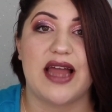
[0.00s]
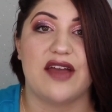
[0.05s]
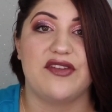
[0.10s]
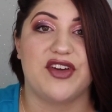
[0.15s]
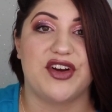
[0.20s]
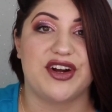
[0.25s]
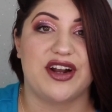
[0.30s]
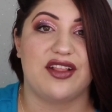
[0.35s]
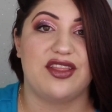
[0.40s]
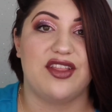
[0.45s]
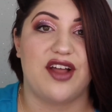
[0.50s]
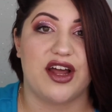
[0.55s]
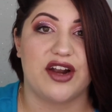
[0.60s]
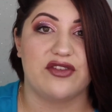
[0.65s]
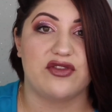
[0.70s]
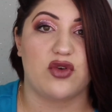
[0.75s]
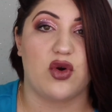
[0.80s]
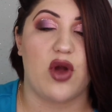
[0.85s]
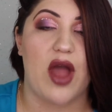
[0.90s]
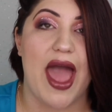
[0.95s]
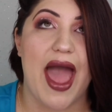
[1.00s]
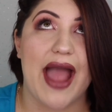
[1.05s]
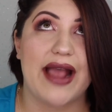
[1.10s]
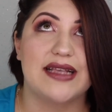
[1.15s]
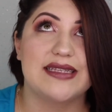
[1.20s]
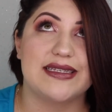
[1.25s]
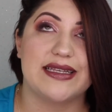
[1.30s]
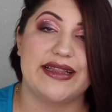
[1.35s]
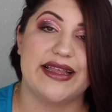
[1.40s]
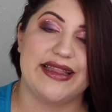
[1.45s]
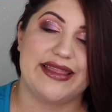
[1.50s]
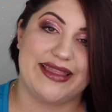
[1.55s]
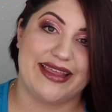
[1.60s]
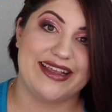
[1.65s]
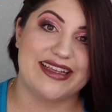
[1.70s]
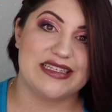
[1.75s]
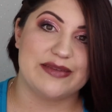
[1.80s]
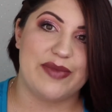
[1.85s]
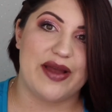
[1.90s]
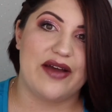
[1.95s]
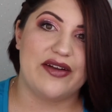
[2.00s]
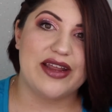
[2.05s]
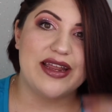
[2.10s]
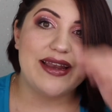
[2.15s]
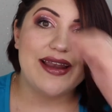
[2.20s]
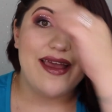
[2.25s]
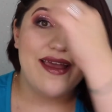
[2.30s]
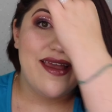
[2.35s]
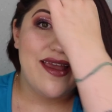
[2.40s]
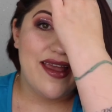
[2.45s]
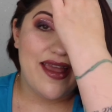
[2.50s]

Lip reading: I've heard a lot of excellent things about it,